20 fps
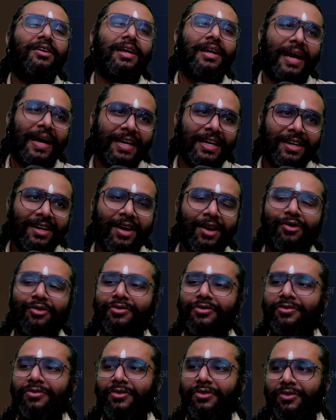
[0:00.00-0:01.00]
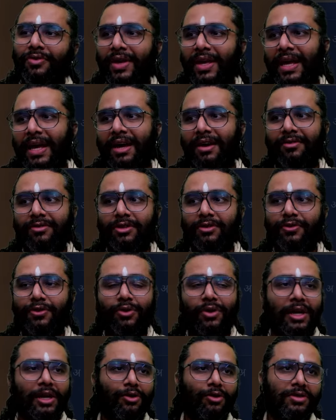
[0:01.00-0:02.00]
Right now, we have, if you
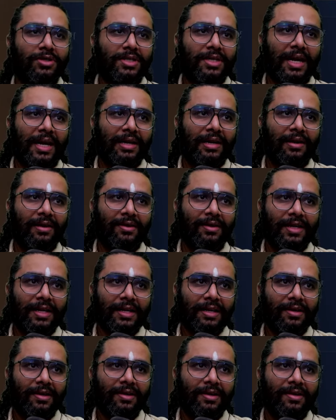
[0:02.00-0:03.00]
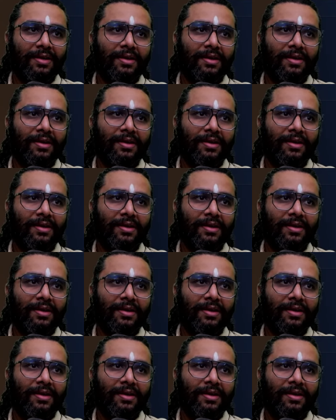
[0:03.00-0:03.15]
click on Start Learning,